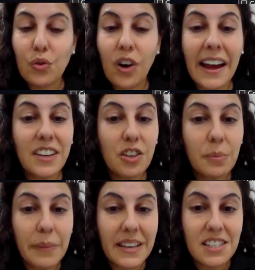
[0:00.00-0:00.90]
Write
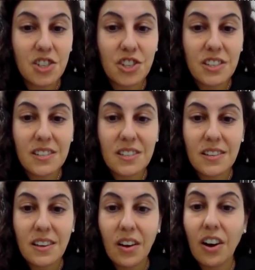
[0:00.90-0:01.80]
your
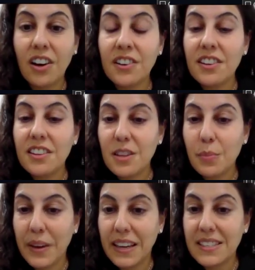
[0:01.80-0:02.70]
messages on
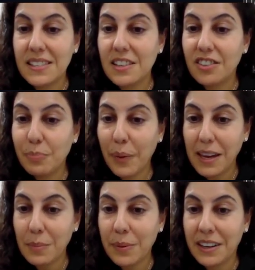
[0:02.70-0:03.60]
the piece of
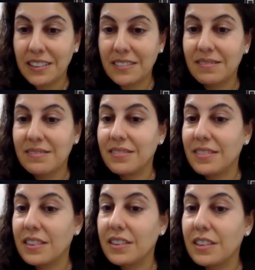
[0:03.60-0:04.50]
paper.
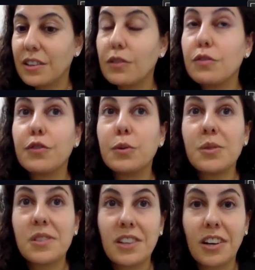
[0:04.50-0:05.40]

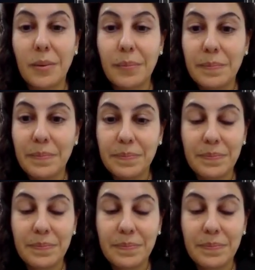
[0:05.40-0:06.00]
Full stop.